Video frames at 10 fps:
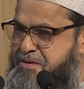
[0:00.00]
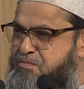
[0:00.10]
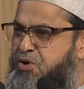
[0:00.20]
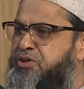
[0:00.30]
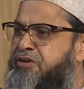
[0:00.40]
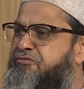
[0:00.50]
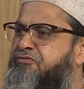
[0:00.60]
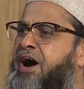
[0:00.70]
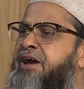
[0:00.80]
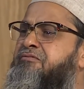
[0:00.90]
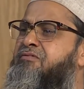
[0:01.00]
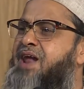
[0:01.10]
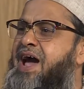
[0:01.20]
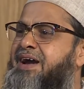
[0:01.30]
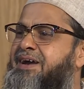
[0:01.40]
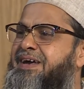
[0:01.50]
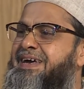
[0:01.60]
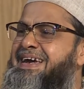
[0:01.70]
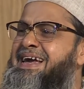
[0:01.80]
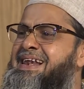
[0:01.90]
More than 5 lakh
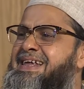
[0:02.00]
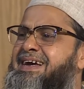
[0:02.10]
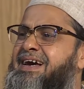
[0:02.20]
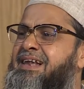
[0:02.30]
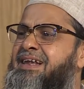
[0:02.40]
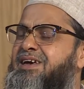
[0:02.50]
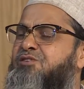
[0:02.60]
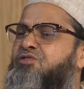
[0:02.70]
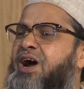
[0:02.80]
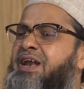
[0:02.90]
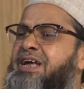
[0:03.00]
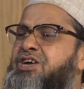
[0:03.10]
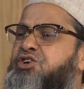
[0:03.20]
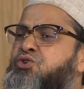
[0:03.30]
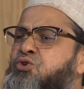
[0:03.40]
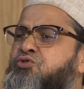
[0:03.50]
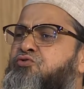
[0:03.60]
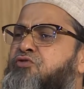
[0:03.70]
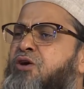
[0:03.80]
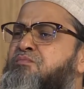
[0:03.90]
illegal Israeli Jews
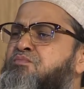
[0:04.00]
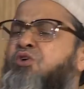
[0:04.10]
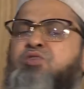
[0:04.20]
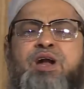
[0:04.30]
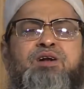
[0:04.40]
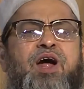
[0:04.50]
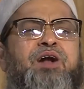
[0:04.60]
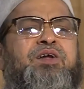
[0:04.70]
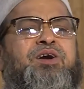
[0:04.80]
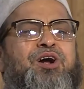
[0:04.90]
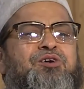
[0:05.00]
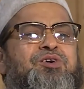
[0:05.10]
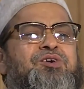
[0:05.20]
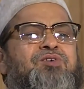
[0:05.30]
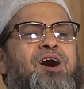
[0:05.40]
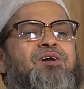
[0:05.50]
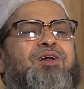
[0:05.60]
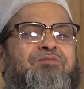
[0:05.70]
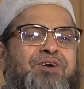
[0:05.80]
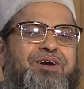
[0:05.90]
from more than 90 countries are
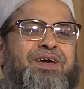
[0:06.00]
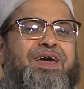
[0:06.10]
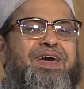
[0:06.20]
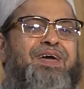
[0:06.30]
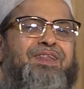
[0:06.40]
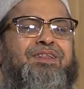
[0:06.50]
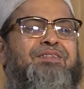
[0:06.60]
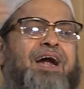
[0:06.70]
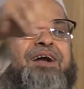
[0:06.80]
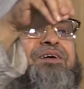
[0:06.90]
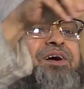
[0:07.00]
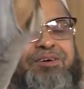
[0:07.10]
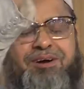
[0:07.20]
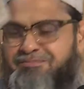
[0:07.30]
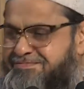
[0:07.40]
living in that area.